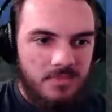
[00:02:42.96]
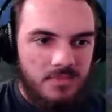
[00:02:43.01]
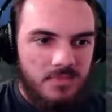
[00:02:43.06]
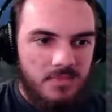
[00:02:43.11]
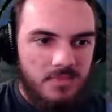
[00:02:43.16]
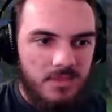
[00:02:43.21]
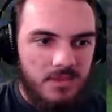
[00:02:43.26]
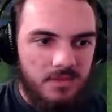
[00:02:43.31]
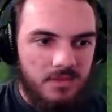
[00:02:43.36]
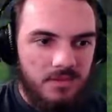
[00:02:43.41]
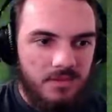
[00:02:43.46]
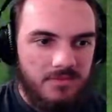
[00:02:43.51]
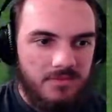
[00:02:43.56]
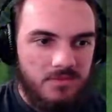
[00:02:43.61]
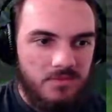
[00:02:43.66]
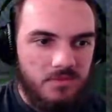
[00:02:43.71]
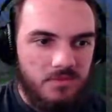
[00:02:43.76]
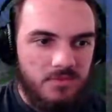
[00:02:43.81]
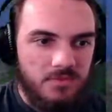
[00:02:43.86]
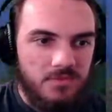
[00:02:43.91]
Then we'll have to
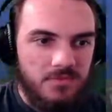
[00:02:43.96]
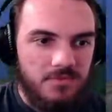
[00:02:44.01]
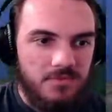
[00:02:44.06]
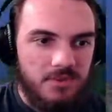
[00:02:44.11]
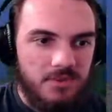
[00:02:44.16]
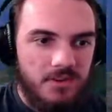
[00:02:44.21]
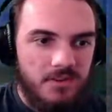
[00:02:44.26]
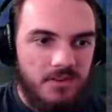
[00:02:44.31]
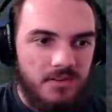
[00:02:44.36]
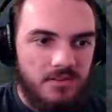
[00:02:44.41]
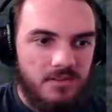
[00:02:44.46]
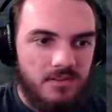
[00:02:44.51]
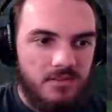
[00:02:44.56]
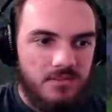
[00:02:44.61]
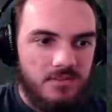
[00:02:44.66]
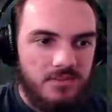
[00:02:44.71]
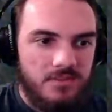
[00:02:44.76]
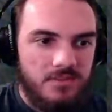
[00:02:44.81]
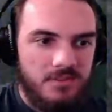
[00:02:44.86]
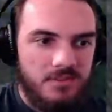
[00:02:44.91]
remove all of
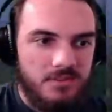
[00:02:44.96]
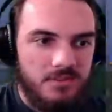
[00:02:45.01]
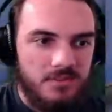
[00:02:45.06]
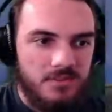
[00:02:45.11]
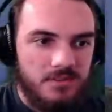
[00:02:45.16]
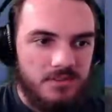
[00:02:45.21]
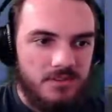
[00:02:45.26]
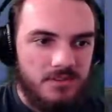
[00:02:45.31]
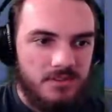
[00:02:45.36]
this dirt.